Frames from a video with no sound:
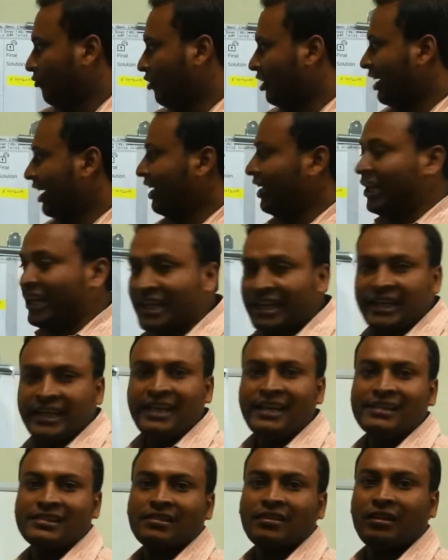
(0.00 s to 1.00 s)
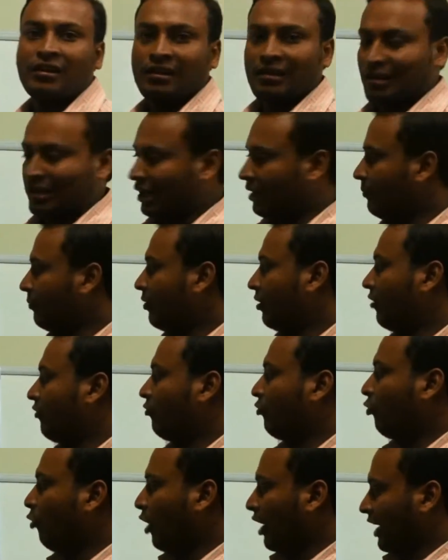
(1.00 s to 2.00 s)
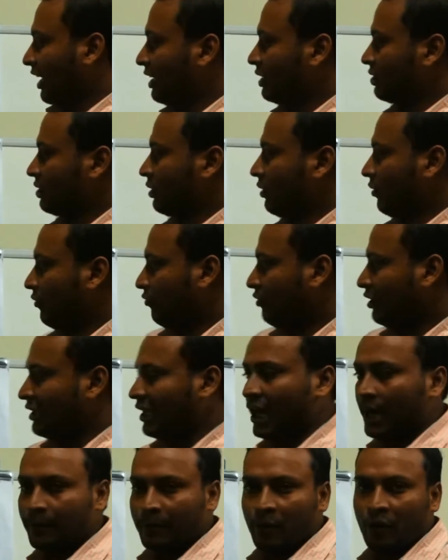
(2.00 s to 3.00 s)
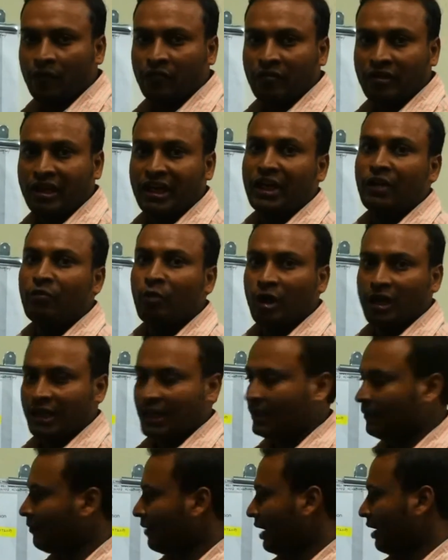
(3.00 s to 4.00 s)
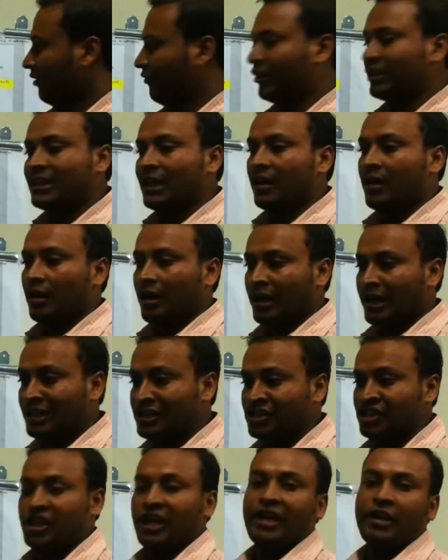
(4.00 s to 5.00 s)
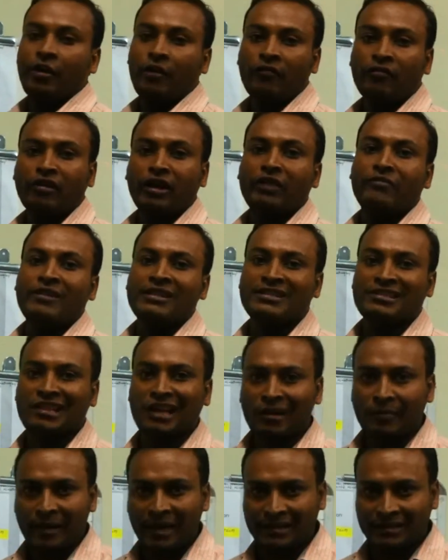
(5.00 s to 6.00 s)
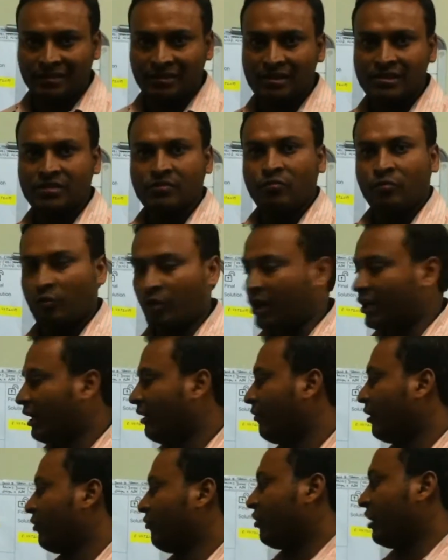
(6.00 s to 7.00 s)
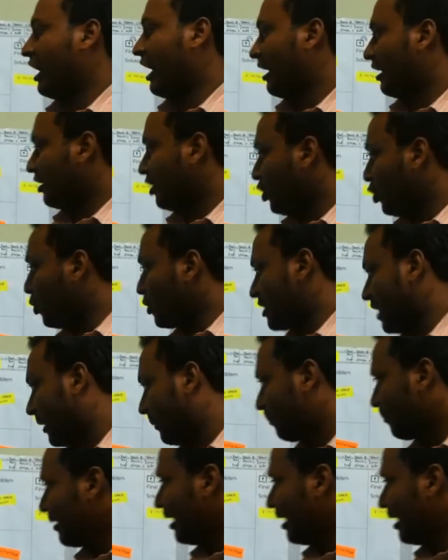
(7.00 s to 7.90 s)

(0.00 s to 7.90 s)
We can increase the number of voting with help of e-voting instead of conventional methods, whatever we are using.